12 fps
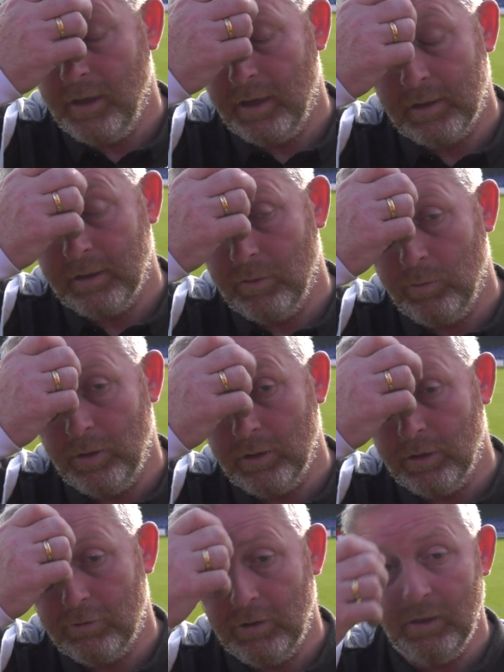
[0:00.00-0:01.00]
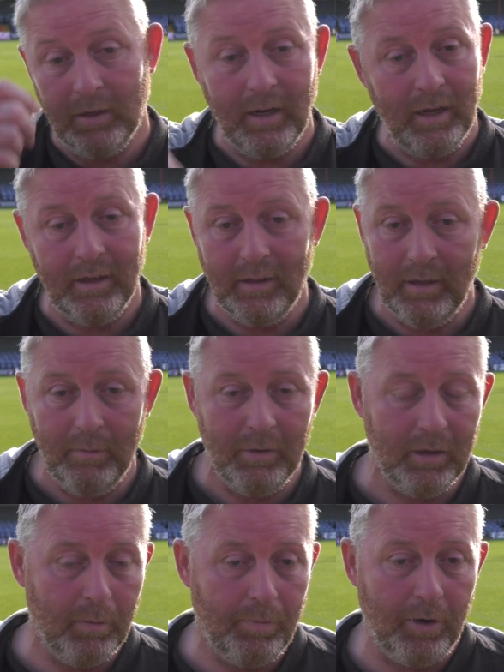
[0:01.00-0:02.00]
I think it worked a treat, and they're in them
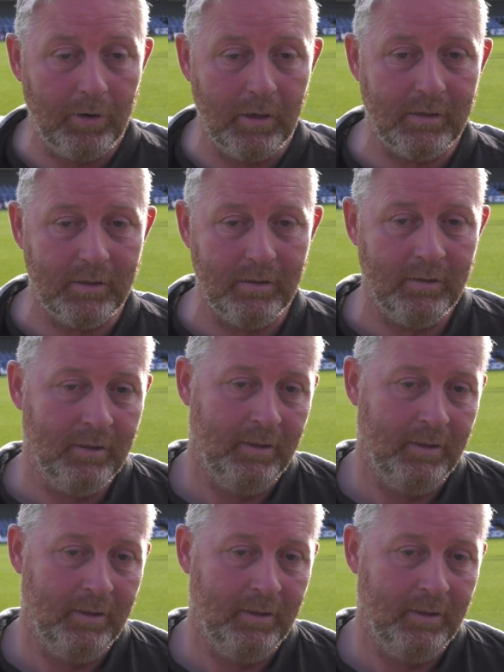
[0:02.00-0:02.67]
little pockets, and